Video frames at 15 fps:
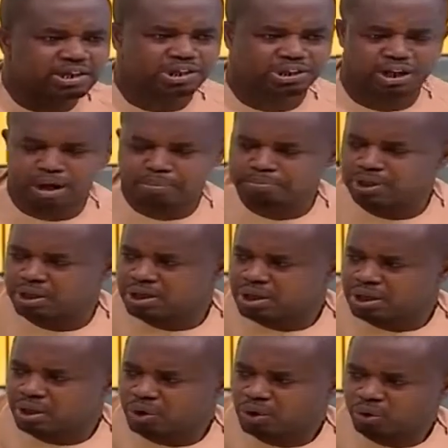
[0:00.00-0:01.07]
them
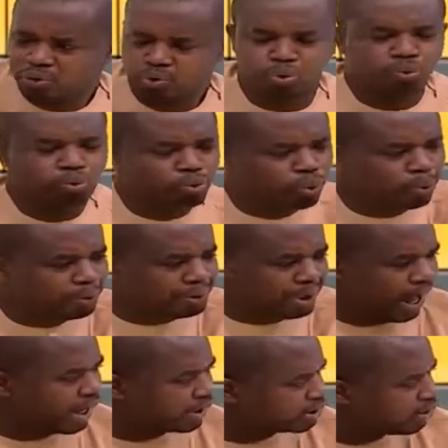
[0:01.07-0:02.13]
to do
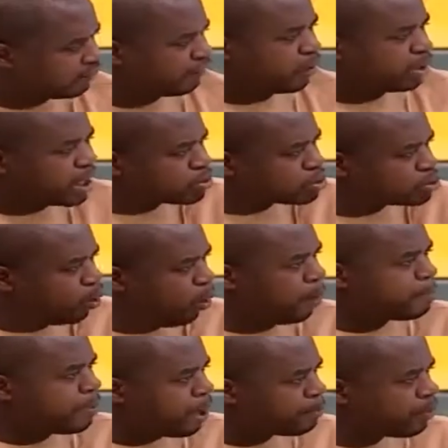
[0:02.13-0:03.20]
that for the sole
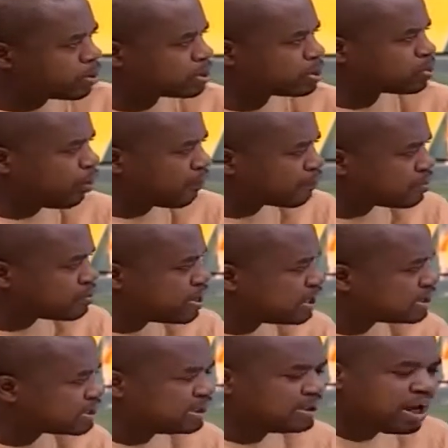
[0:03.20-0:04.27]
purposes of
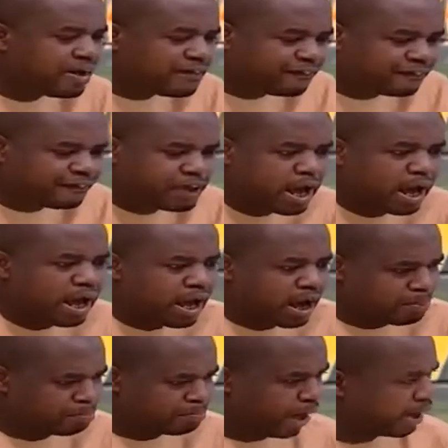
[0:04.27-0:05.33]
creating fear
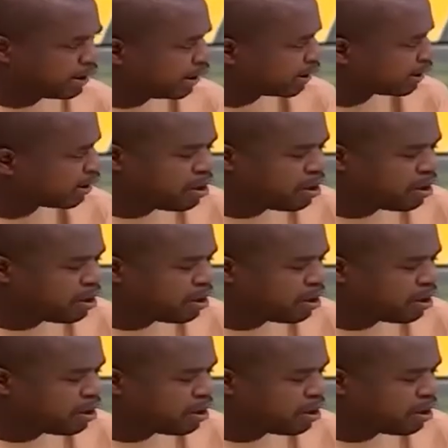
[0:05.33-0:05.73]
and panic.